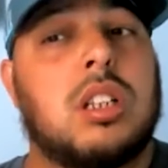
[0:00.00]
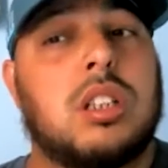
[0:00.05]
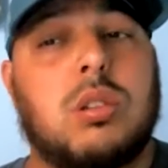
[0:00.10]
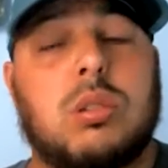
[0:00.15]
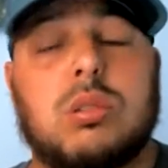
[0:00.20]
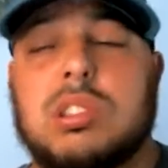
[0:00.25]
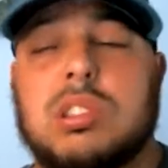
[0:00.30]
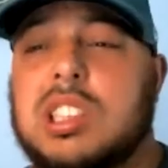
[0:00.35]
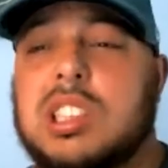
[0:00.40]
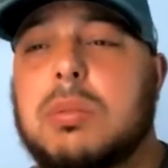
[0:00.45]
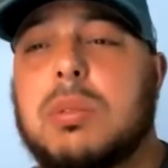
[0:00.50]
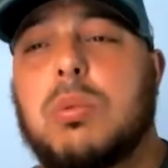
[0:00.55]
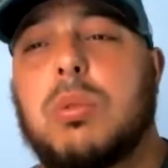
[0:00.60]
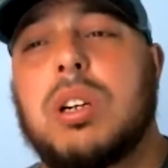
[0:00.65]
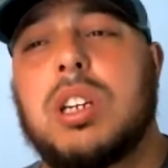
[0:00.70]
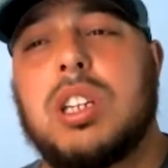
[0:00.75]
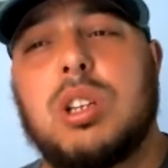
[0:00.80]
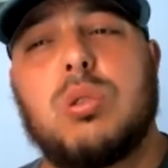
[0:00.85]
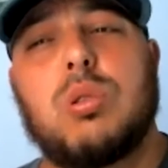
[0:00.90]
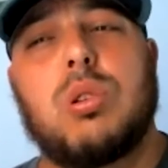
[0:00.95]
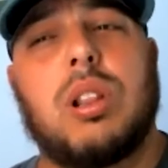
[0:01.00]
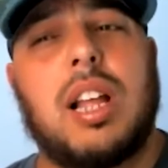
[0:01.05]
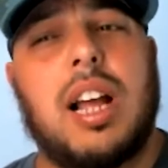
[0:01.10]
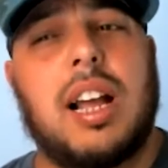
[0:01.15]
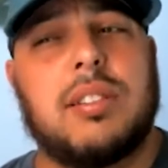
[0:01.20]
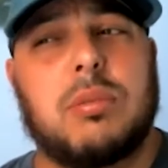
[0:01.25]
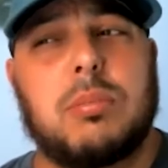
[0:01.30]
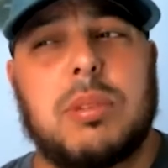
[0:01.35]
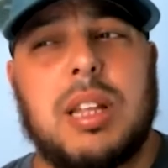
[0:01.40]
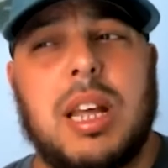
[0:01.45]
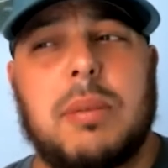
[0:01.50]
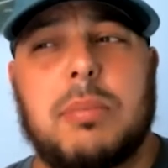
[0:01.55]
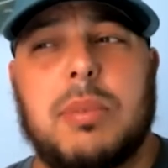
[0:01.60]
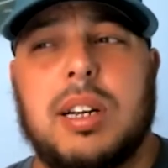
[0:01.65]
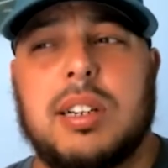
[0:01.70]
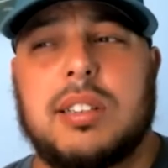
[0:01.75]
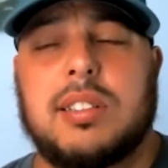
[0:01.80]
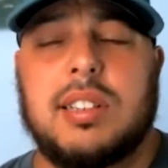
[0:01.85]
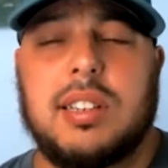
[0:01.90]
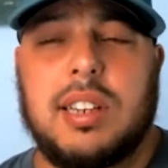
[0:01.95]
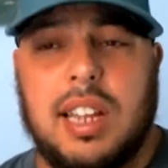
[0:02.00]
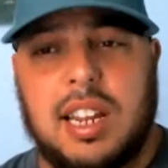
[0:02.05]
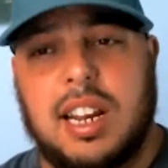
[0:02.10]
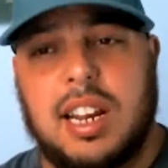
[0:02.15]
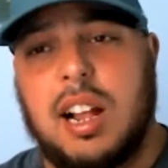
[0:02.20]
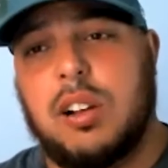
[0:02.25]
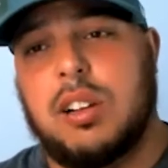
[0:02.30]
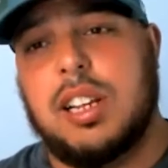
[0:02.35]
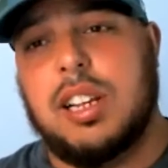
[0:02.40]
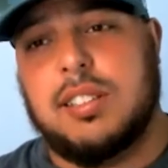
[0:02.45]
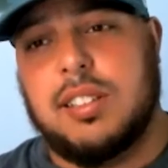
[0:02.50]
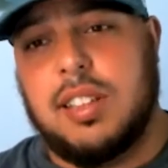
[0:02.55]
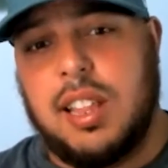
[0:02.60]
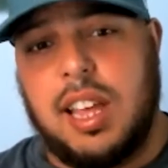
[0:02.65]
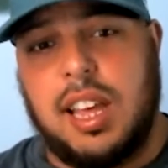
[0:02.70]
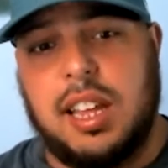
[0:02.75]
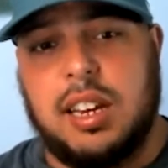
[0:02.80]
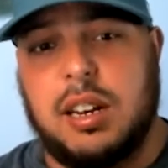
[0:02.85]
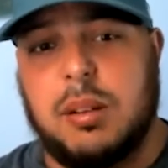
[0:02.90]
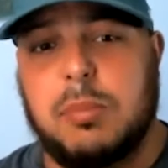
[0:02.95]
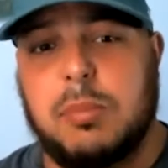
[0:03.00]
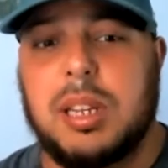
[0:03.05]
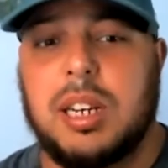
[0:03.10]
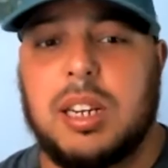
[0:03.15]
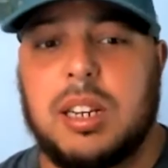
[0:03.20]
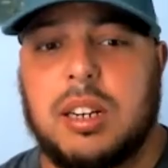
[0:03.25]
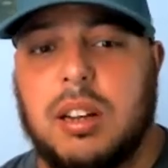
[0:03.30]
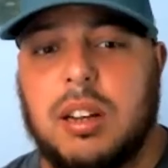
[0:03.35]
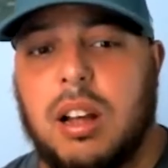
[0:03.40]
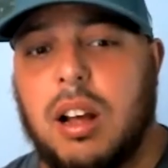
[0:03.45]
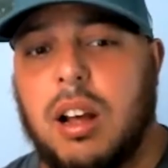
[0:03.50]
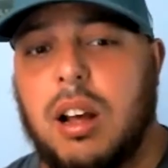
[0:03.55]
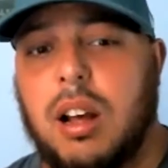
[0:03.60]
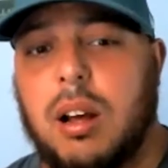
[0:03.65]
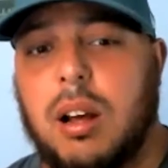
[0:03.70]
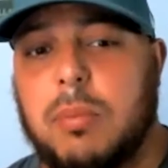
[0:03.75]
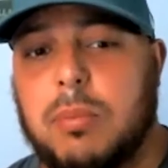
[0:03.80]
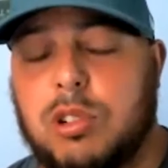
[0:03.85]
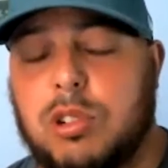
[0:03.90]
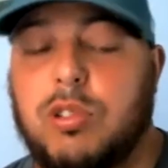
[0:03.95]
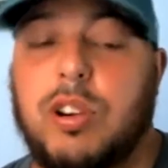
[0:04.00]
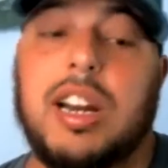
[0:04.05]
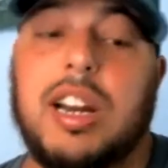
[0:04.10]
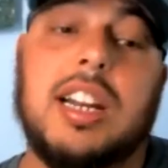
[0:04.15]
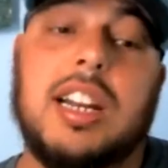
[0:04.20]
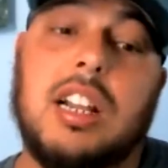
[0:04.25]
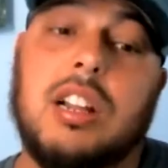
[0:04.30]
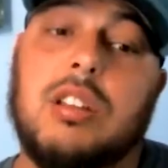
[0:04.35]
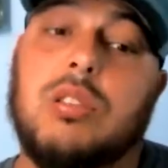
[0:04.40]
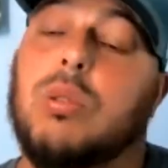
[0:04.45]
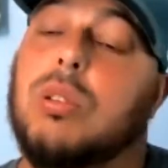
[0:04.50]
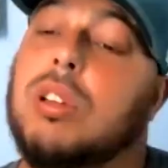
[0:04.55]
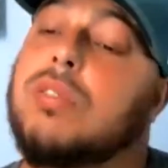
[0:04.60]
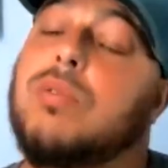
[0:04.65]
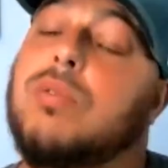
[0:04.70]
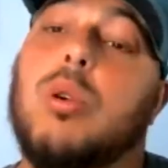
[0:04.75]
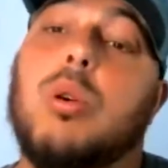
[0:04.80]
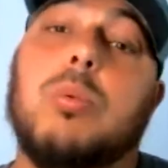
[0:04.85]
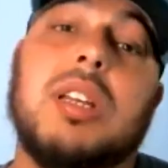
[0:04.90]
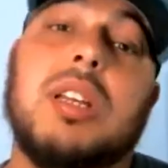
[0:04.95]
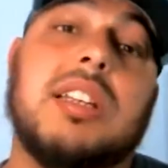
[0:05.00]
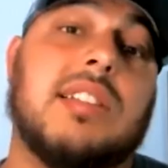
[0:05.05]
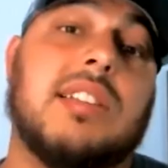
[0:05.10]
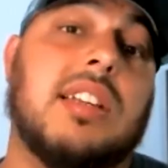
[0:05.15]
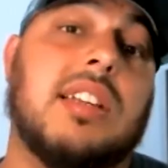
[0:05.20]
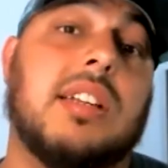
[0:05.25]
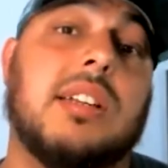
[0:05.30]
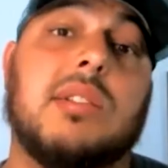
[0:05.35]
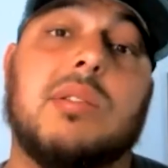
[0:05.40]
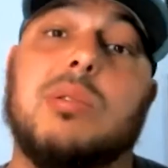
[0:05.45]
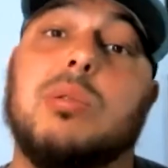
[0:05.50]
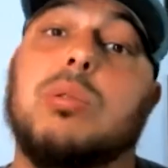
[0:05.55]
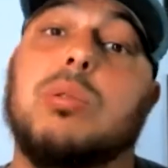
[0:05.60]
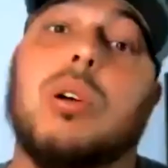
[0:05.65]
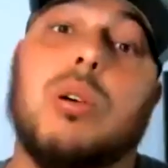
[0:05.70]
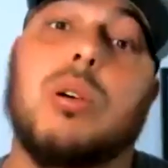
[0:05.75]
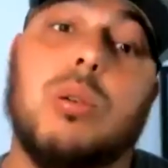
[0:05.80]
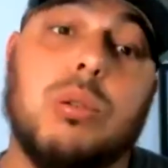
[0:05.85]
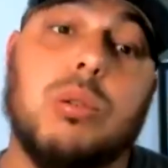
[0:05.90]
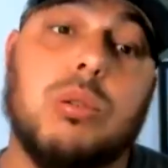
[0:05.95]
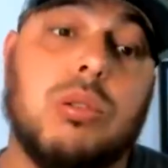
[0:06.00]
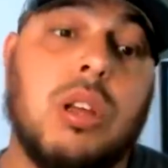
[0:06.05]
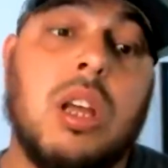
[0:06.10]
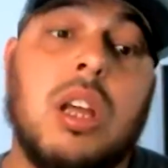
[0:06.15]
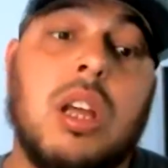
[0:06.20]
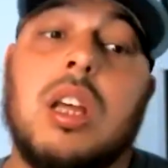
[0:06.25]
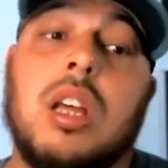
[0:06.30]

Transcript: don't seem to want to utilize him that much. And I'll get to that in a minute. Granted, it's only 4 weeks in. Who knows?